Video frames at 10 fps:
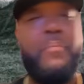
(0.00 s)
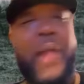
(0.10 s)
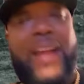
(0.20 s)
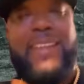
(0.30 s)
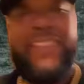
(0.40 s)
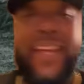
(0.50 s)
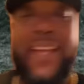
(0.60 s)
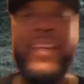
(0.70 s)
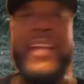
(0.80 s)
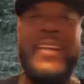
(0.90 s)
Back
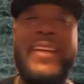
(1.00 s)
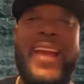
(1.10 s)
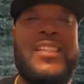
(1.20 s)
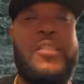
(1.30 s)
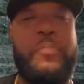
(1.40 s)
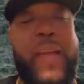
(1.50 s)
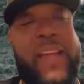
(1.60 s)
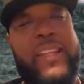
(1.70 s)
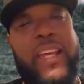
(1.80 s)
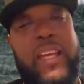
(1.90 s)
then, they didn't expect